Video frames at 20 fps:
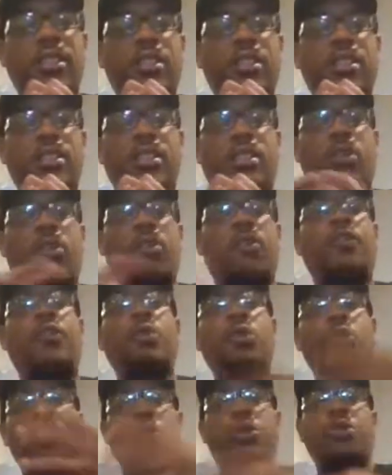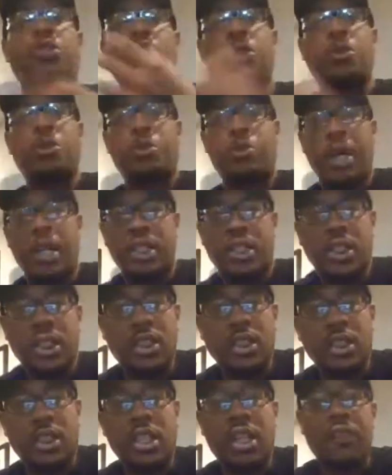so future
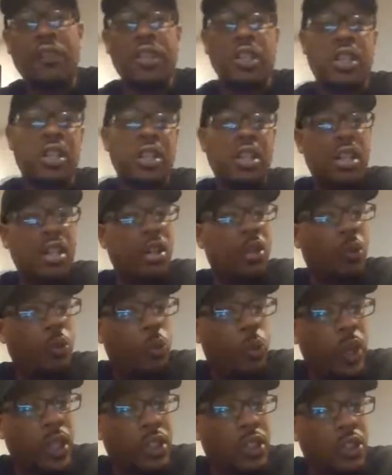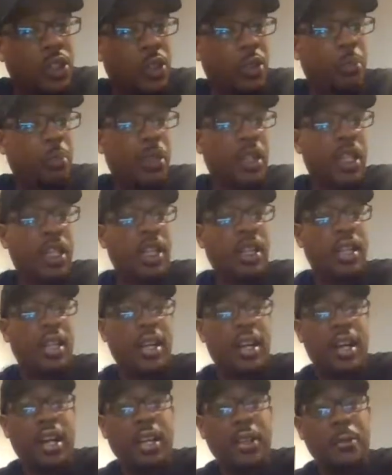generations of the Windsor
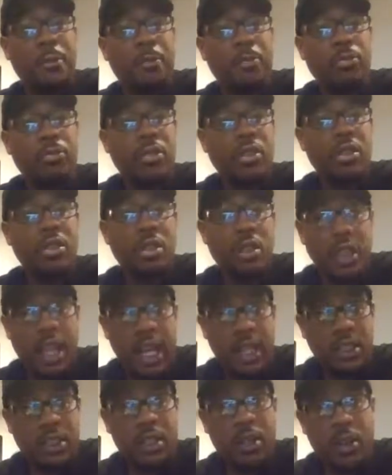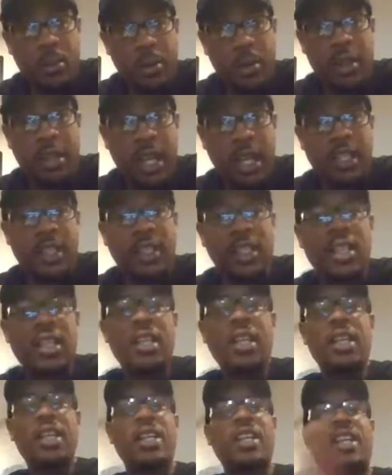bloodline, Saxe-Coburg-Gaethje,
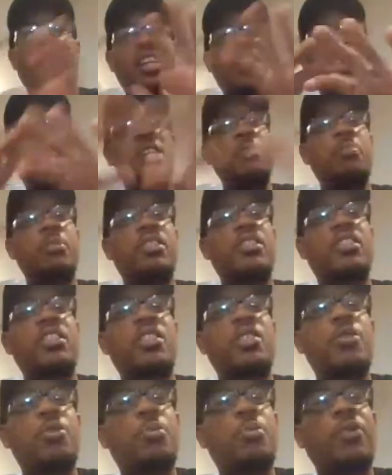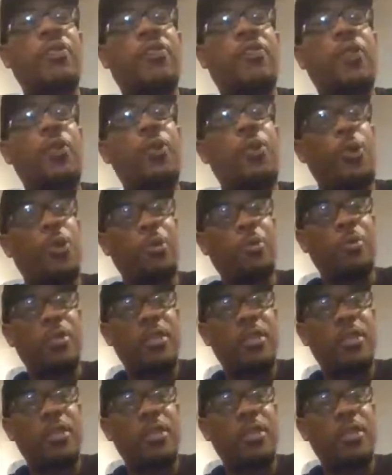can keep its human form.